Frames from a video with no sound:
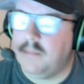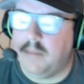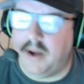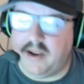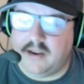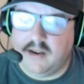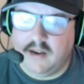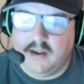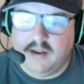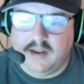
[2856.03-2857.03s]
But
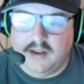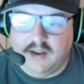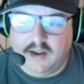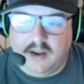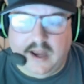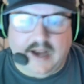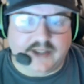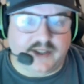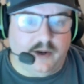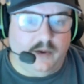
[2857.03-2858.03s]
yeah,
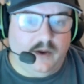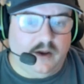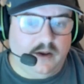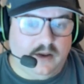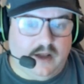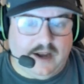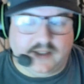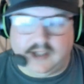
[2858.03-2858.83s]
so like